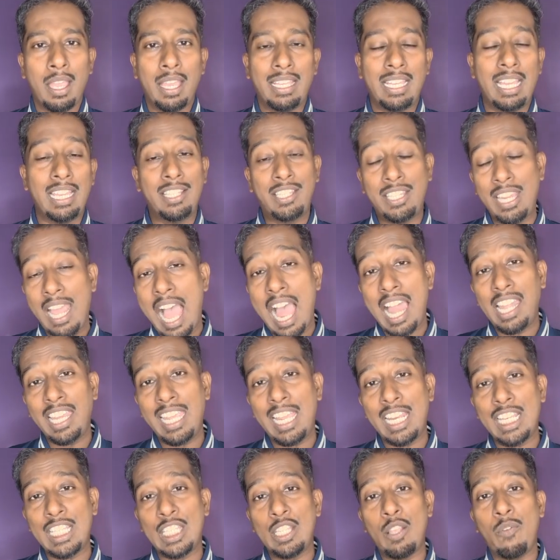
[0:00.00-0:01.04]
The
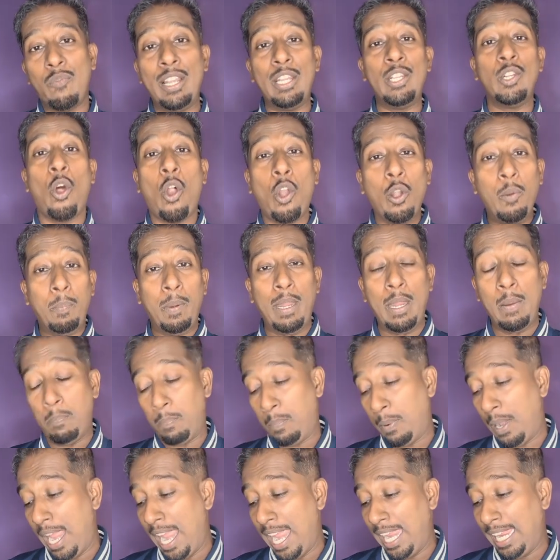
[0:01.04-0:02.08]
Italians will not be
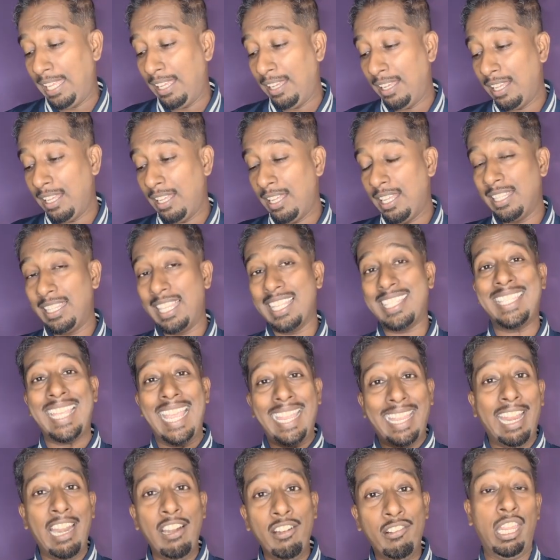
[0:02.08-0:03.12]
playing the
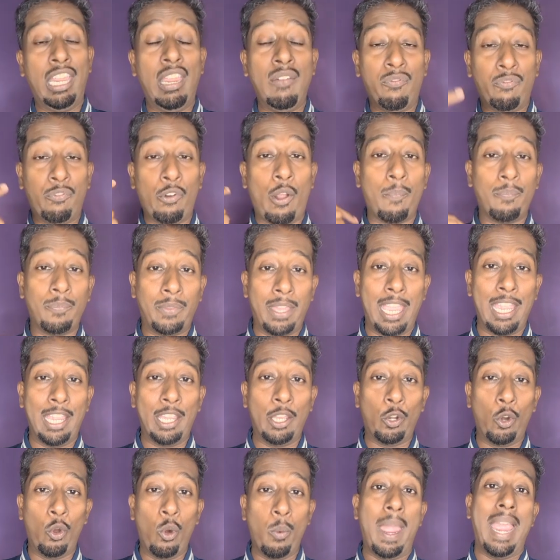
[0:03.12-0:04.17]
second team from their
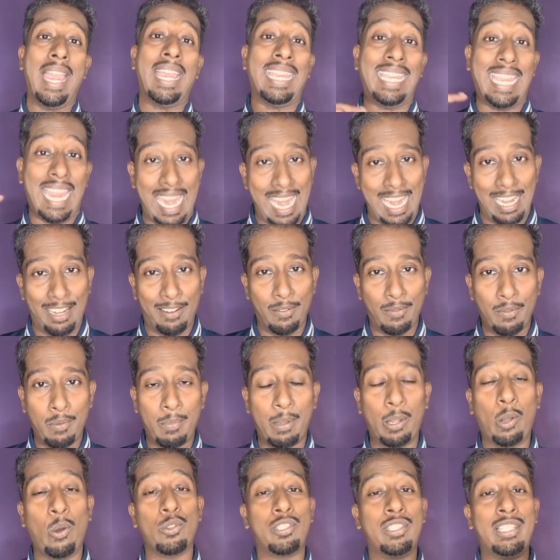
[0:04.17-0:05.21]
group again,
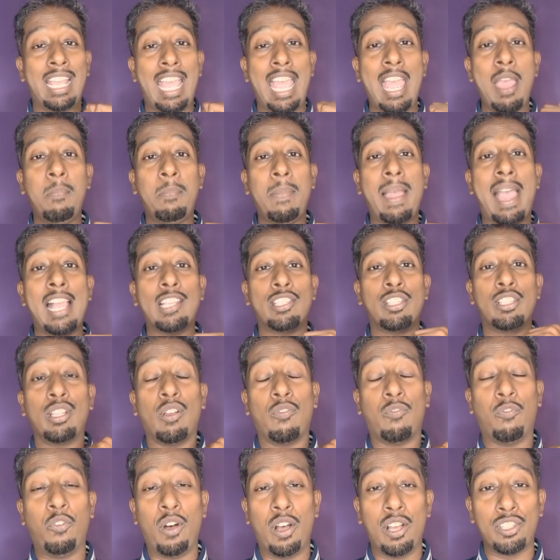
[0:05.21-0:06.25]
because their match in
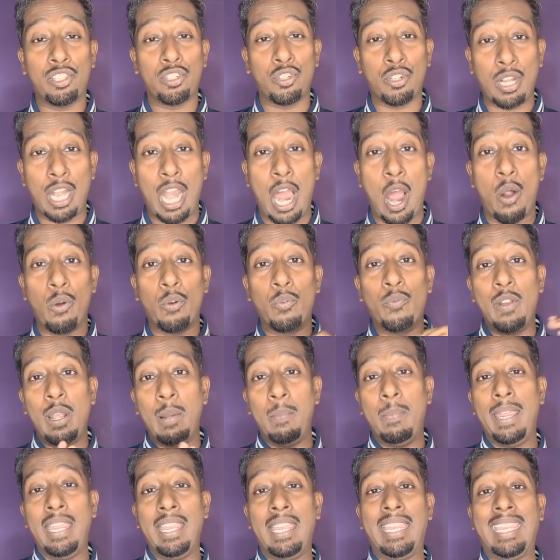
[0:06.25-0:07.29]
the first round will
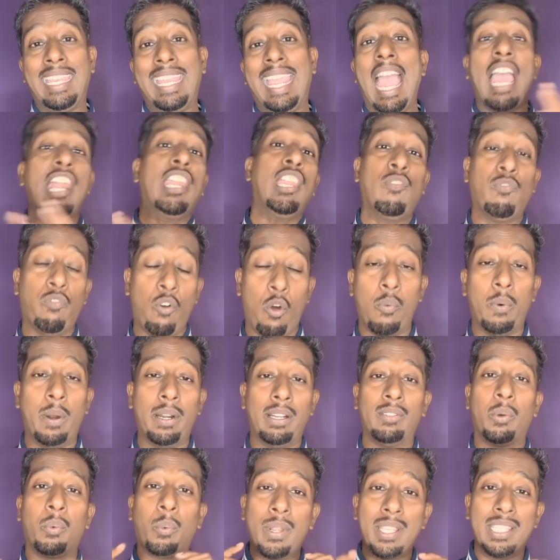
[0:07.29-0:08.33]
be carry
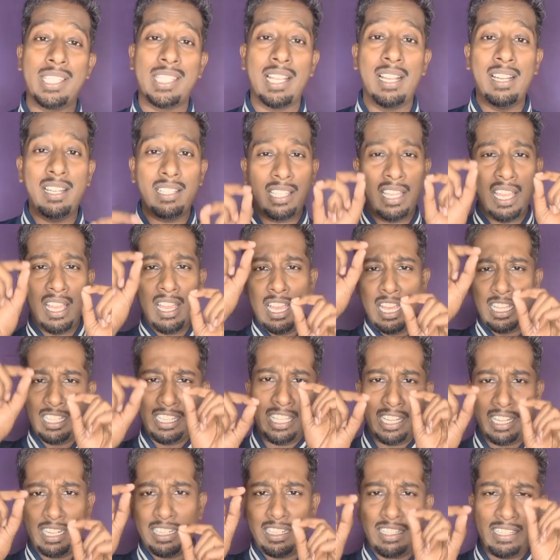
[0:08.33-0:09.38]
forward. The result,
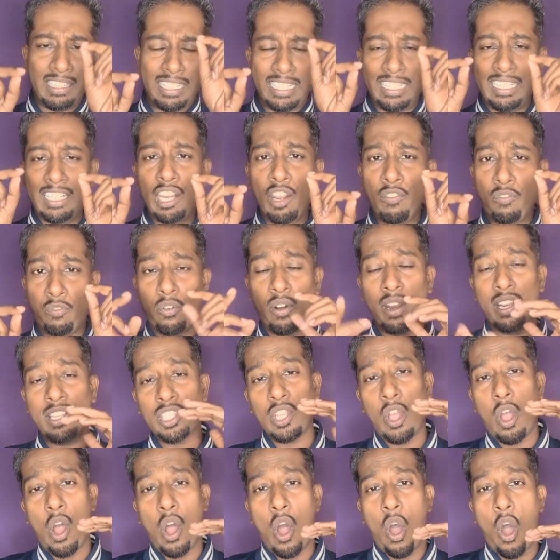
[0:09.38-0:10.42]
the
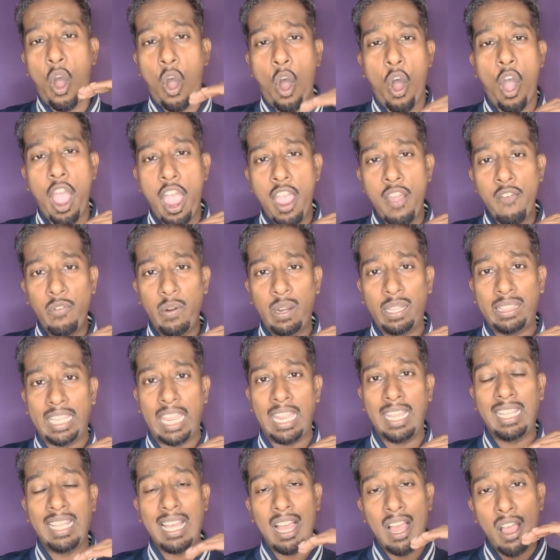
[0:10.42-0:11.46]
difference,
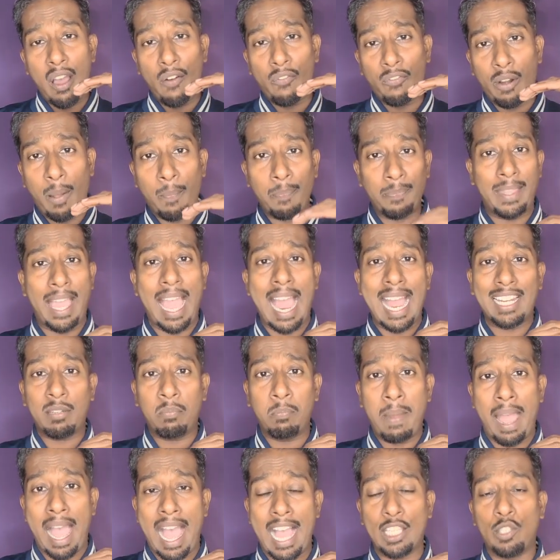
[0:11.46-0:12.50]
everything from that
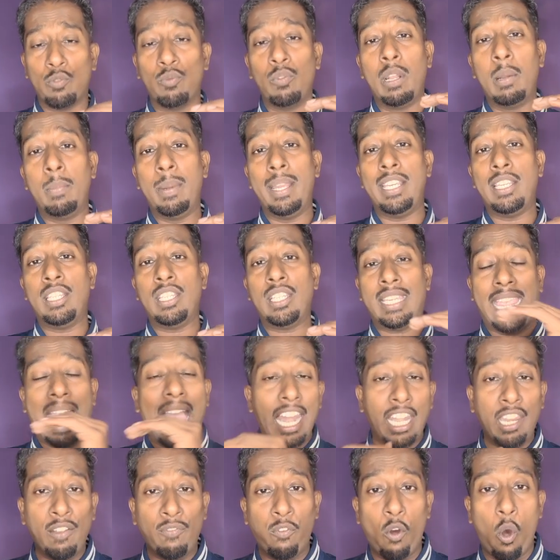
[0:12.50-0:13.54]
match will be carry